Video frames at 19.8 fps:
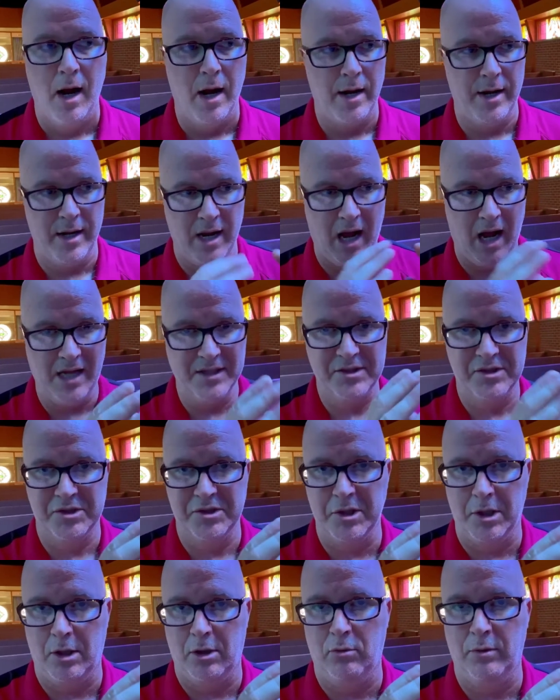Not
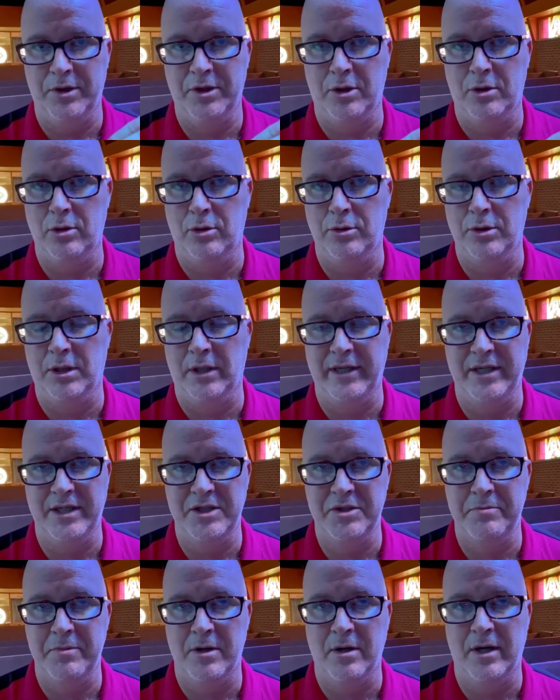so with the Kundalini
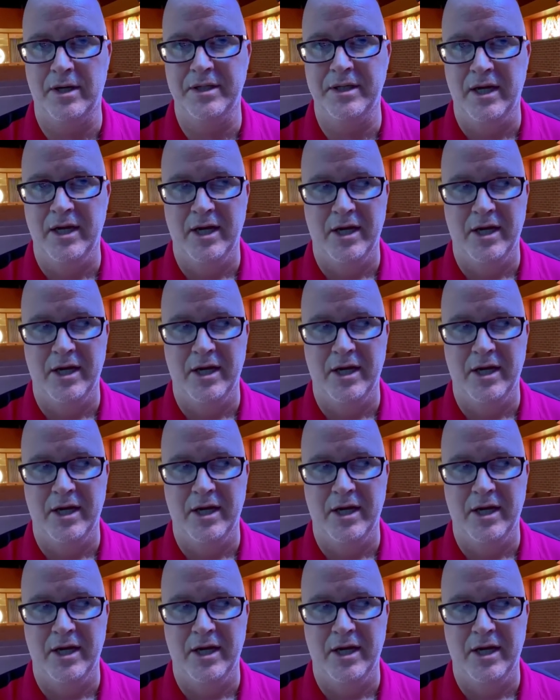spirit.